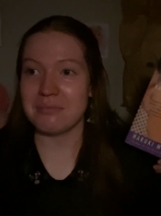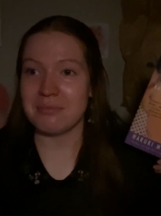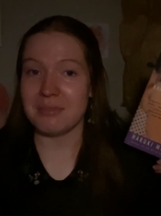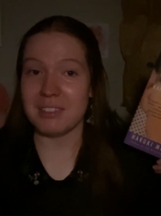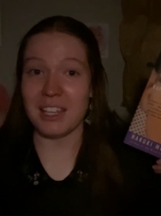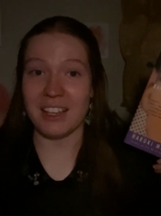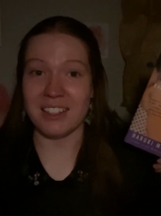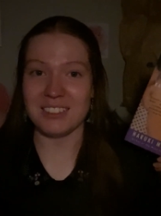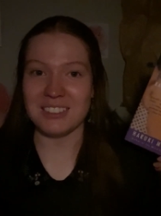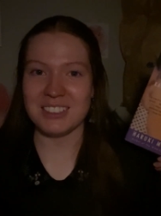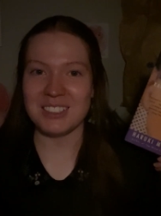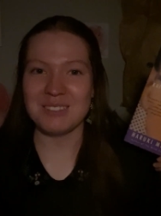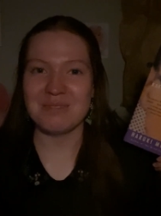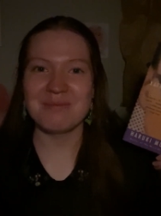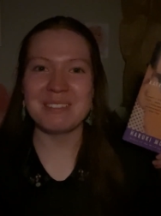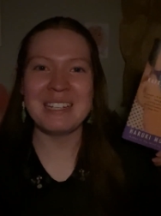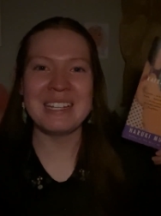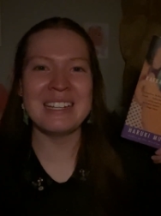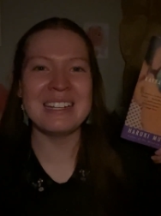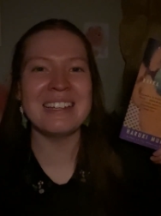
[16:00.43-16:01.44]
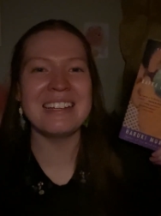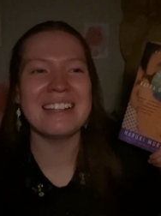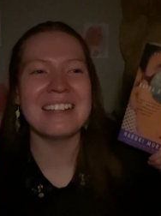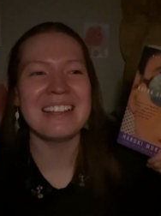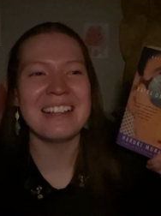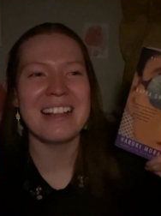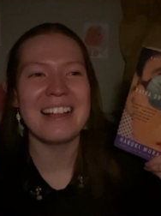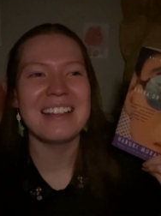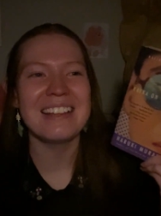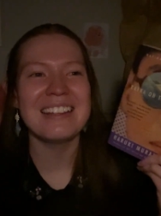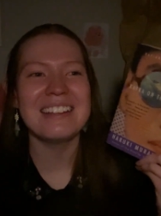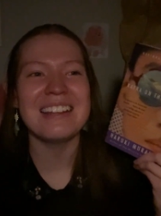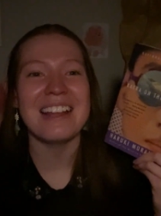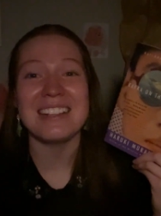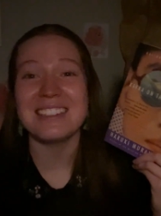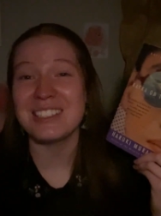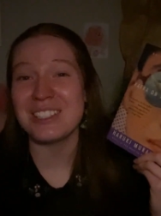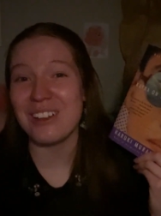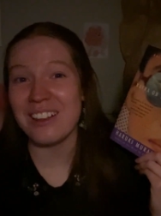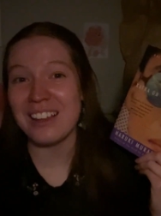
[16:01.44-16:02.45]
Yes.
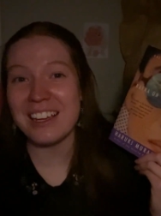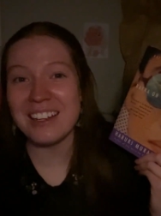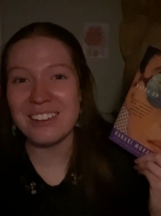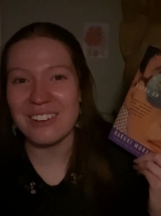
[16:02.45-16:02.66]
That's all I